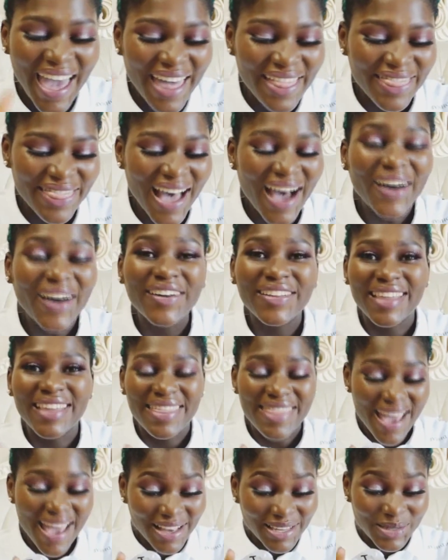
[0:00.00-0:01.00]
Now the
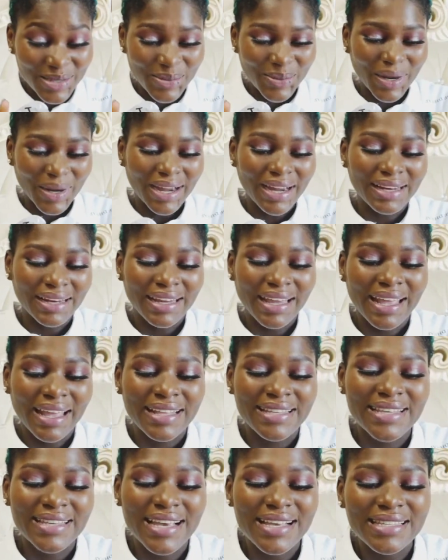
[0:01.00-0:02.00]
next one,
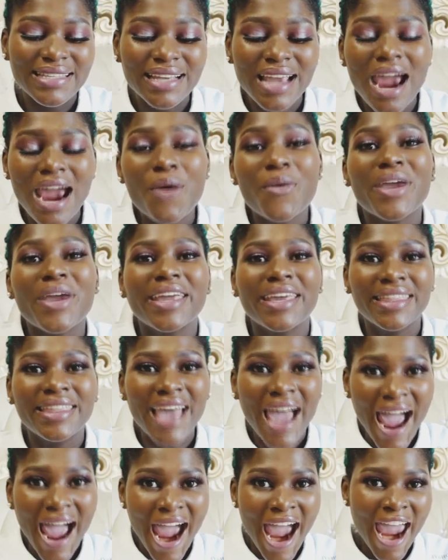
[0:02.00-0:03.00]
it says carrying
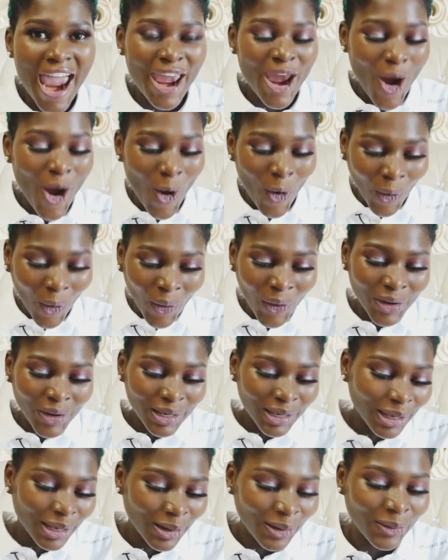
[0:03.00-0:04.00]
high or
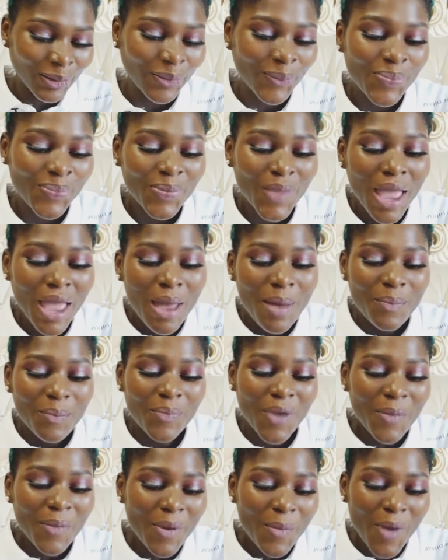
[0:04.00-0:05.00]
low.
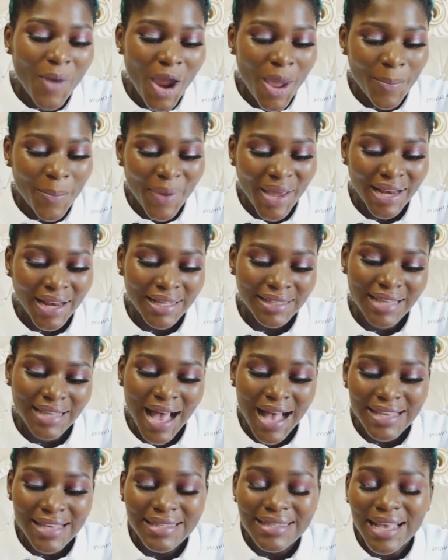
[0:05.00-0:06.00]
Baby boy bellies
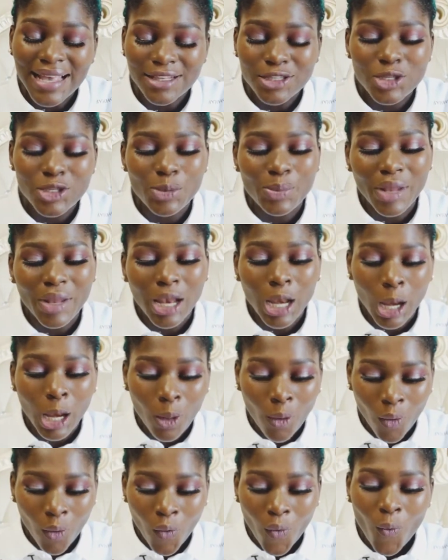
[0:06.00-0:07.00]
are said to be
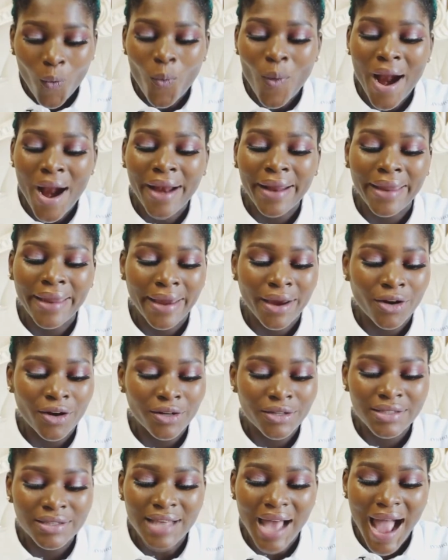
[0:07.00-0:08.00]
low while
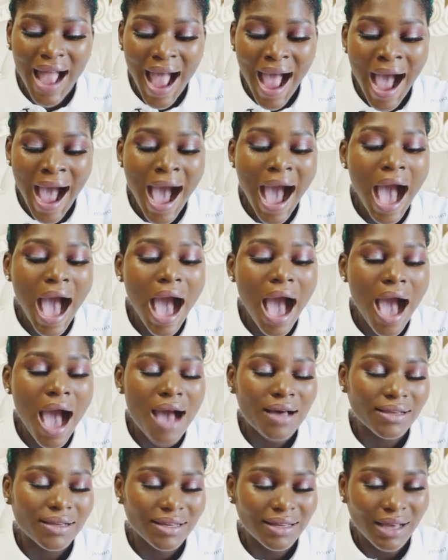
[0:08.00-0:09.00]
girls are
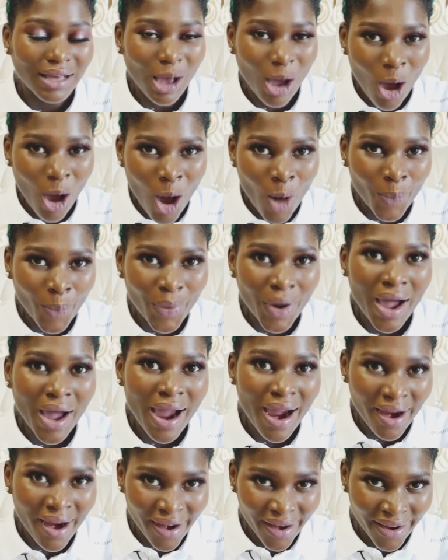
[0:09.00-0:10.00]
up
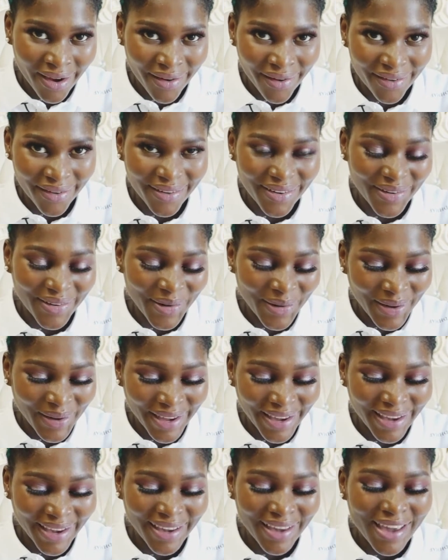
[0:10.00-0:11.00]
higher.
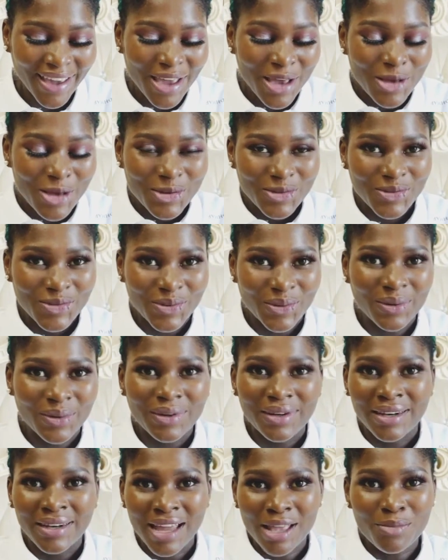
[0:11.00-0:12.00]
Okay,
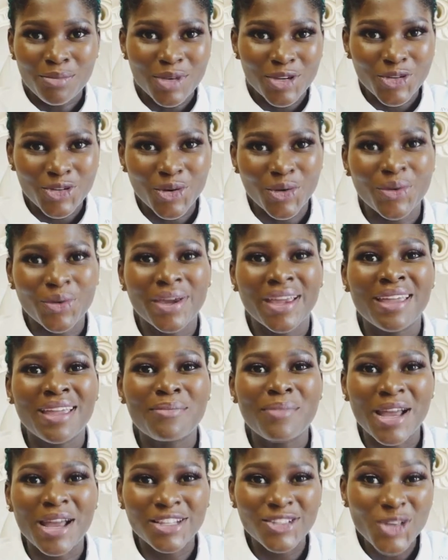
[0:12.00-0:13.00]
so let me show you again
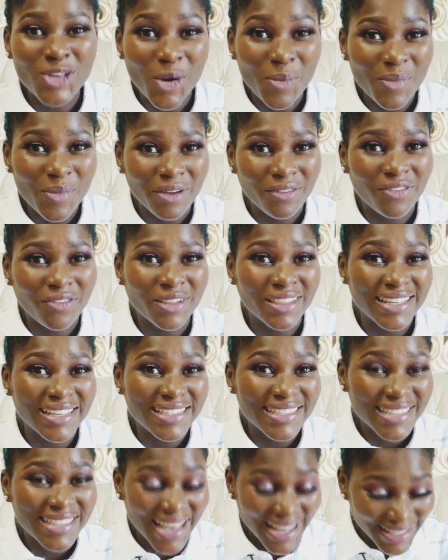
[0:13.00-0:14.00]
my tummy for the
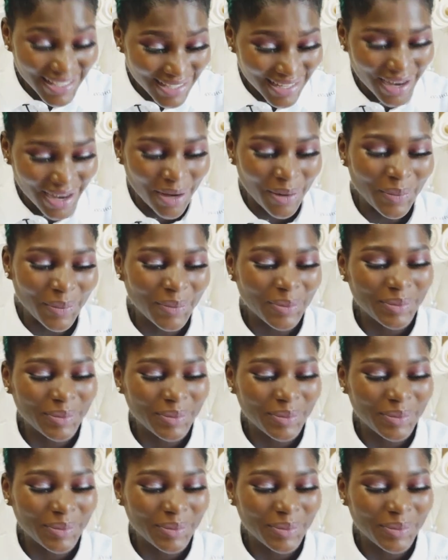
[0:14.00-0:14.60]
third time.